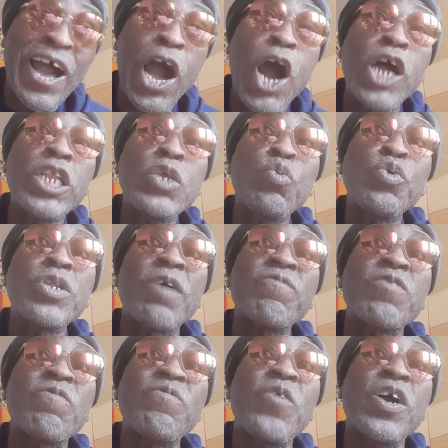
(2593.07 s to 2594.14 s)
Hollywood
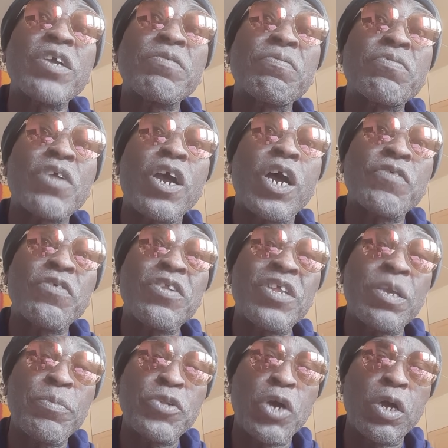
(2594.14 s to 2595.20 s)
of the fucking stars, it
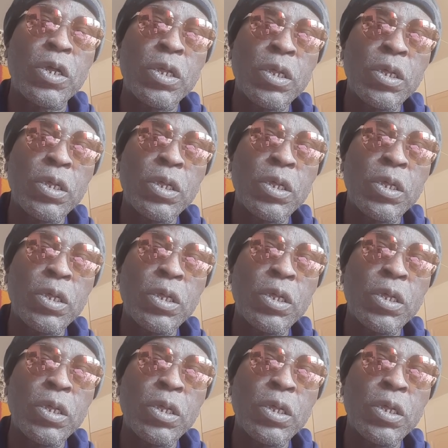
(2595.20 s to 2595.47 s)
name, you